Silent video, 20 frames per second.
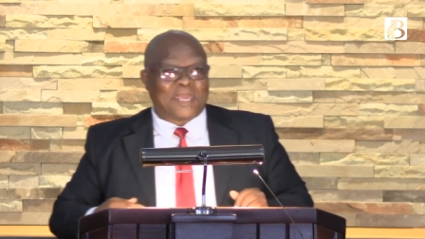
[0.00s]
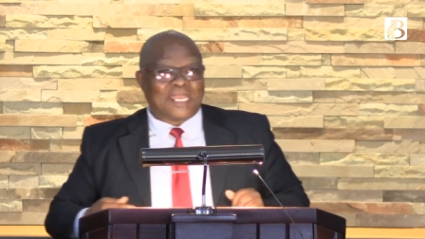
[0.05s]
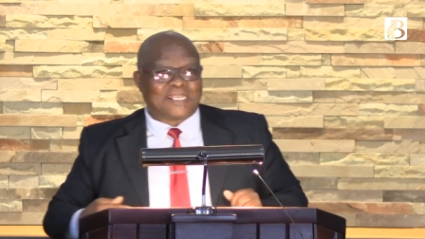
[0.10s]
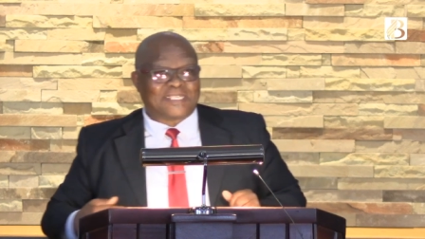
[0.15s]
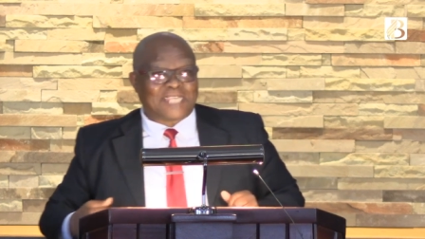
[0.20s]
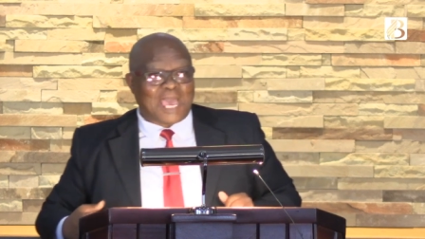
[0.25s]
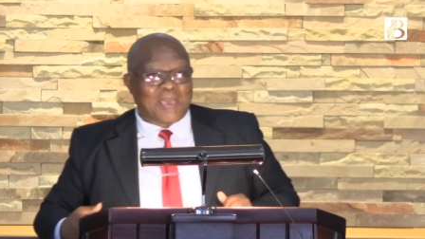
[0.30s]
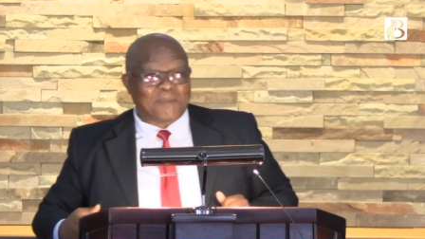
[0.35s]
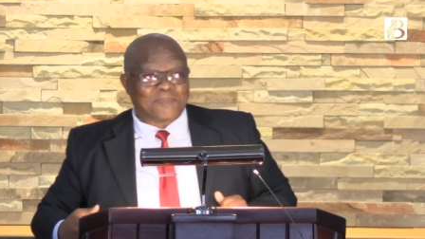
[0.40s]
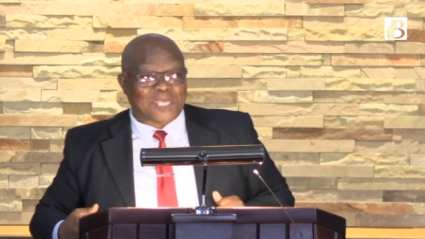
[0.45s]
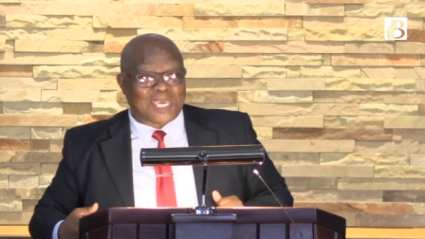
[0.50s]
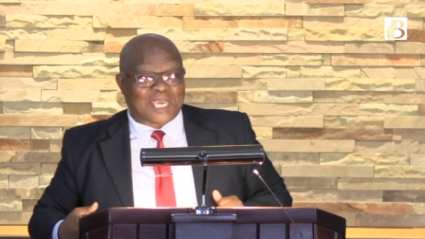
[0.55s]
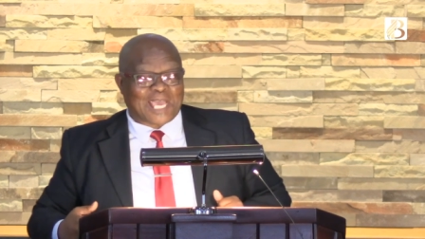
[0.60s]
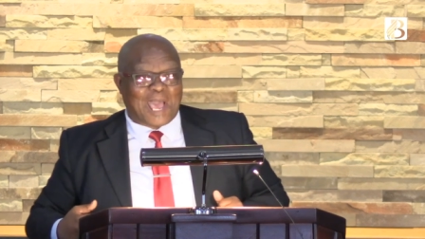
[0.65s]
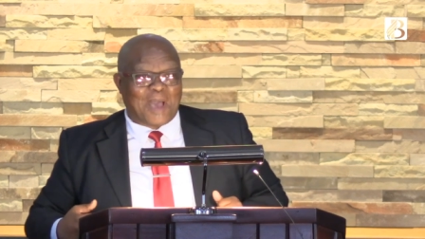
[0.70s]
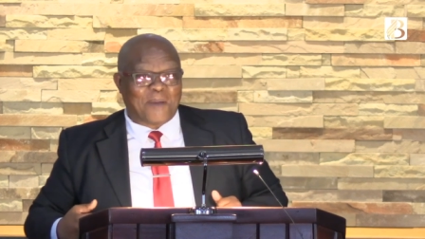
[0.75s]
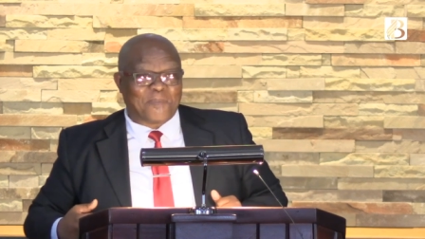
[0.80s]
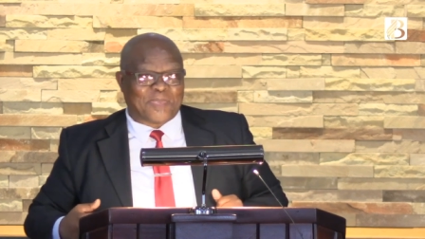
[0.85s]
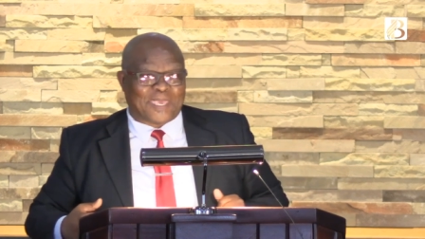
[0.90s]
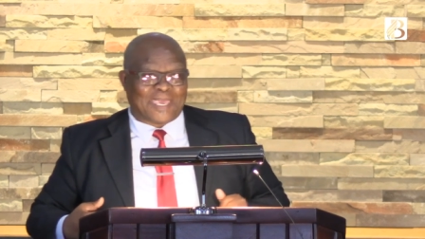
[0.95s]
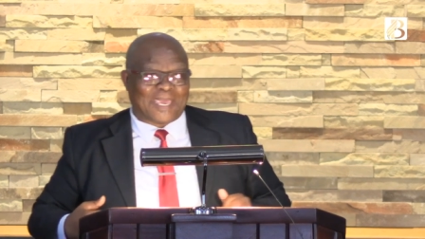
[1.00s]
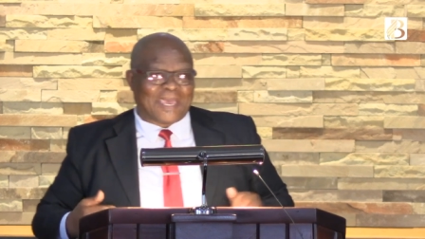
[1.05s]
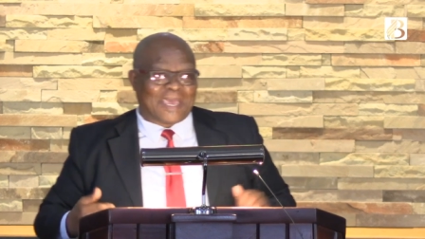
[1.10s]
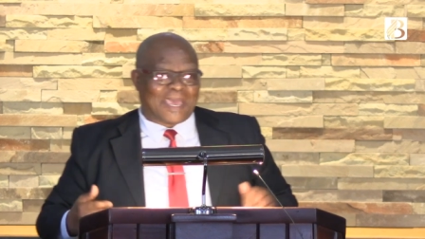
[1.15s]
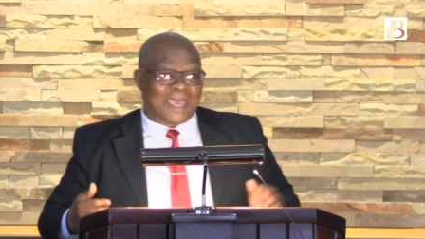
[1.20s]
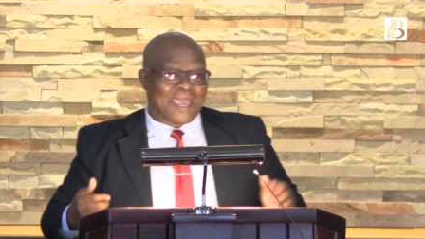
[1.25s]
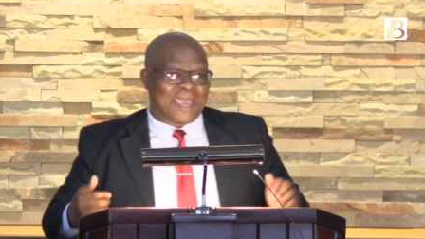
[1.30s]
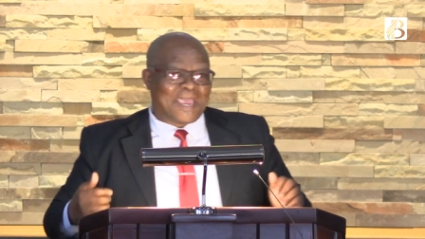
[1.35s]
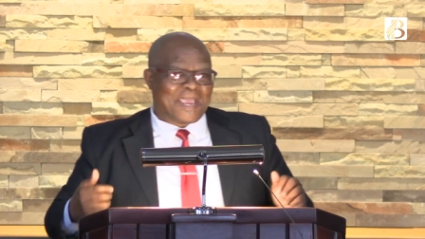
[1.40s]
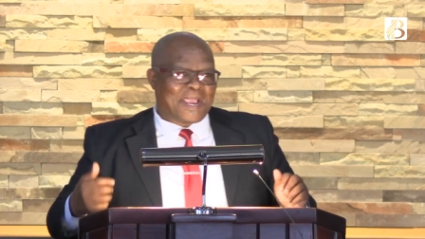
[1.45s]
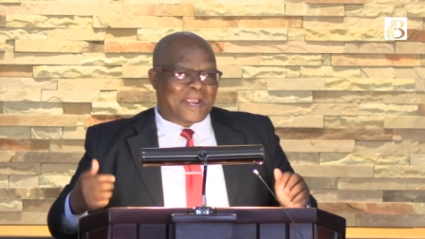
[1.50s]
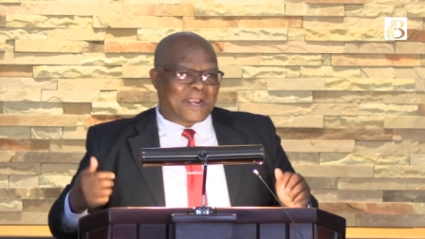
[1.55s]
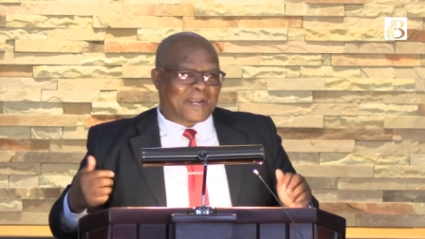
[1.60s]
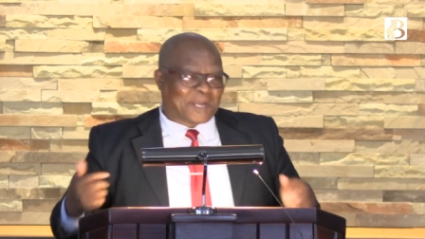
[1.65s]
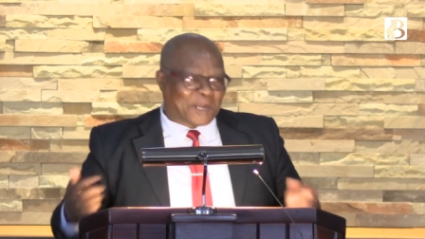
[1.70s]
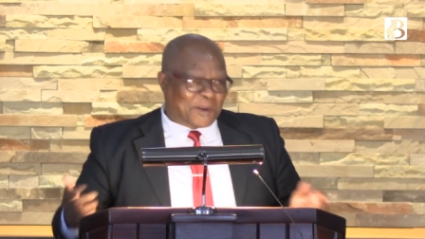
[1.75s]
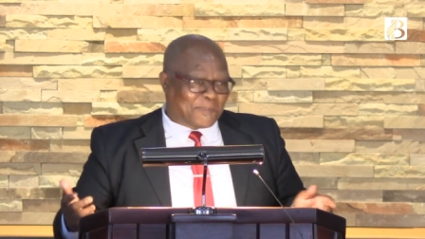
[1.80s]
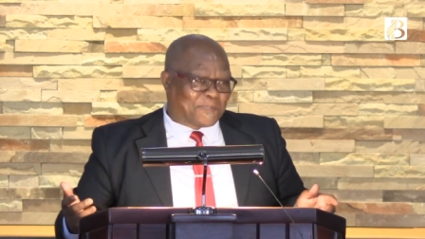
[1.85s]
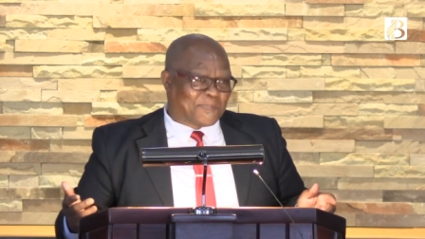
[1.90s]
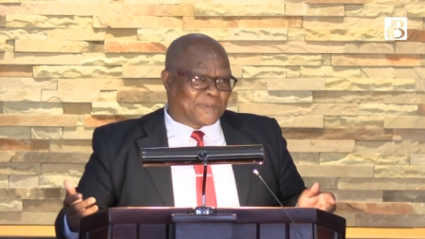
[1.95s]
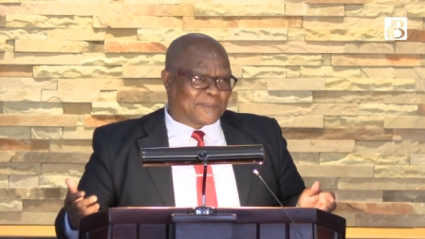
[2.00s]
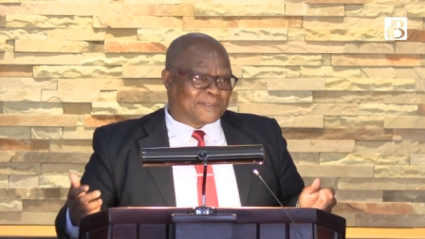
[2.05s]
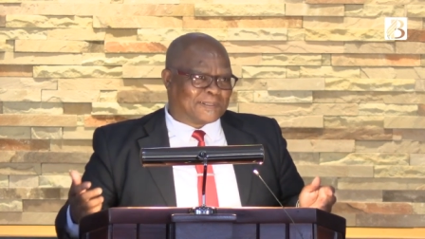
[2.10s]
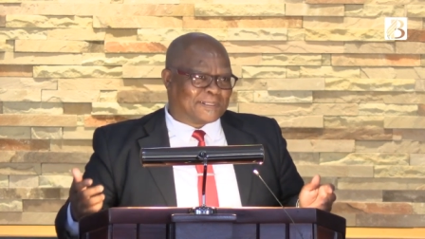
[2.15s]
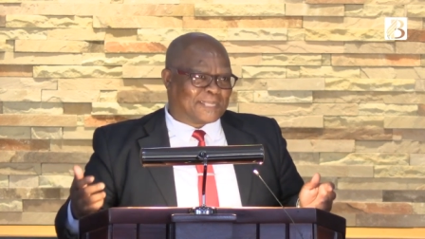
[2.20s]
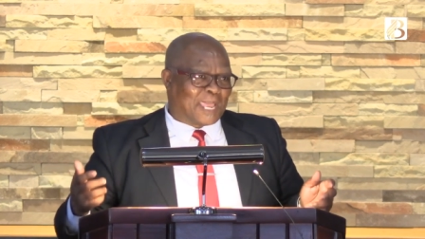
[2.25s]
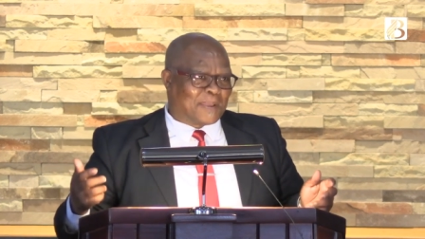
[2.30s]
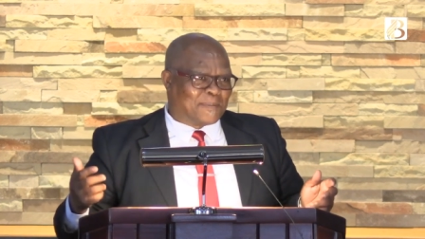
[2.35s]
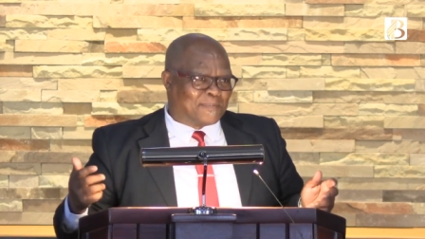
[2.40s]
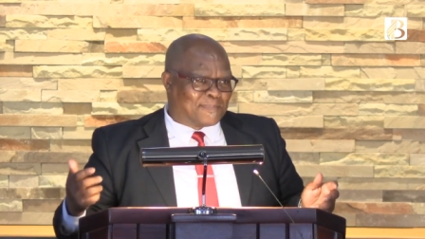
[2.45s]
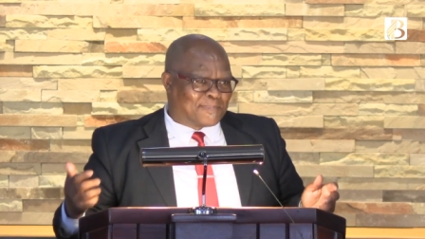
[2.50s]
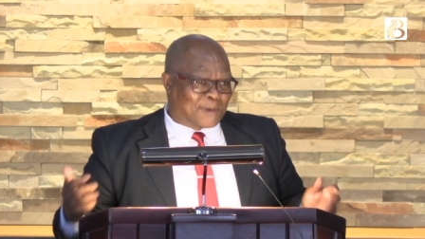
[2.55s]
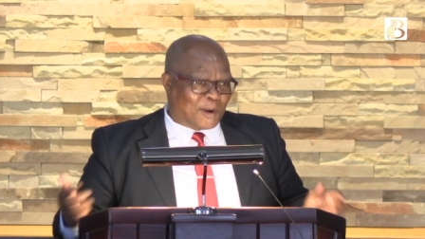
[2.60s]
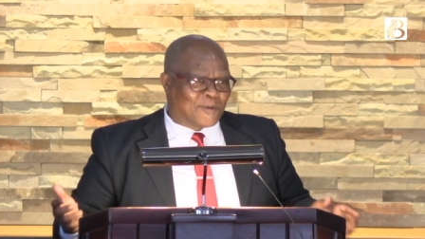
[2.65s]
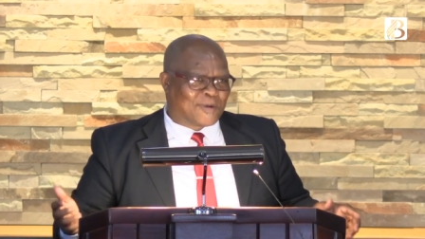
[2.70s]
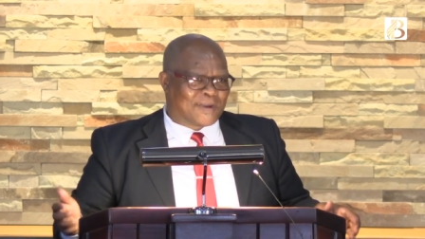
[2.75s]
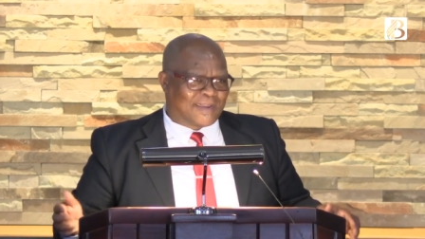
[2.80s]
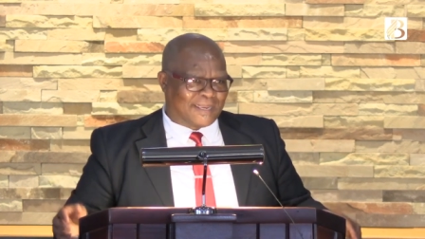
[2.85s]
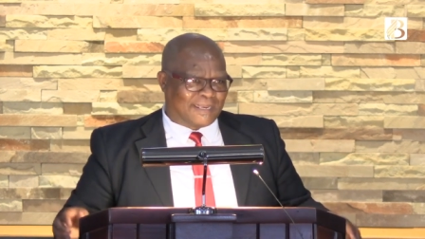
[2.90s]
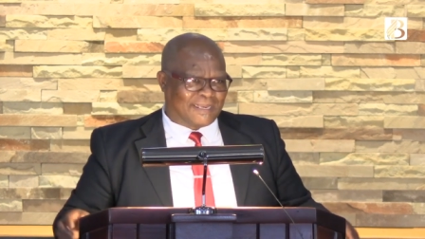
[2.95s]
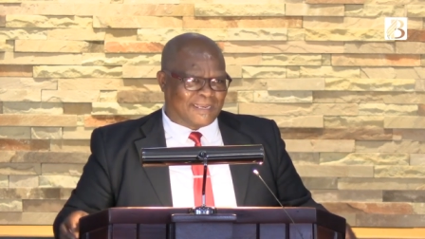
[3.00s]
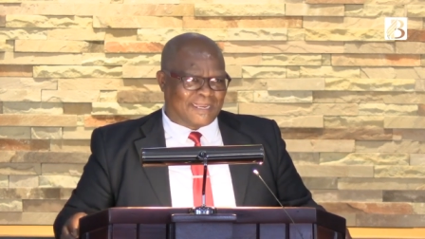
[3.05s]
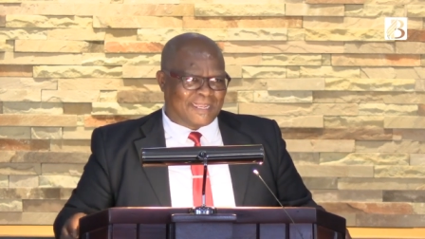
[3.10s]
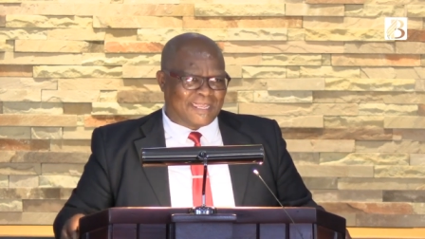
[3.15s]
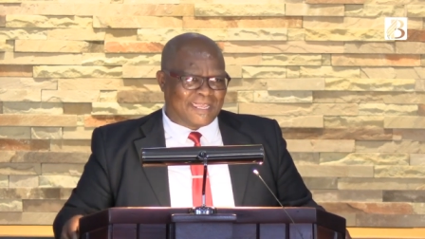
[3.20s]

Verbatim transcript: times I come here crippled and broken.